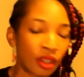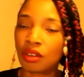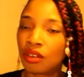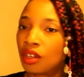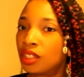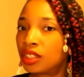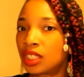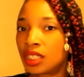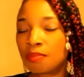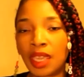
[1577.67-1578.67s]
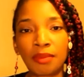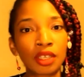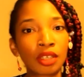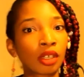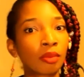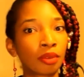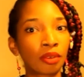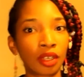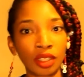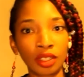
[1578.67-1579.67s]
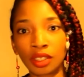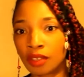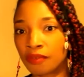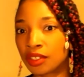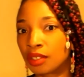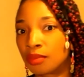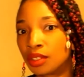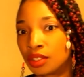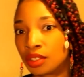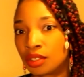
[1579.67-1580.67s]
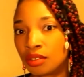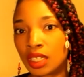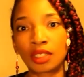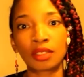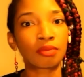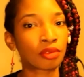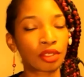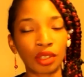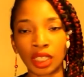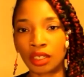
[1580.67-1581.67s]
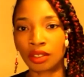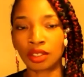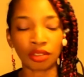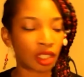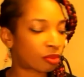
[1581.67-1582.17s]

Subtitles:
Or you just, maybe you're bored and you're looking for something to do and you are getting on the trainer.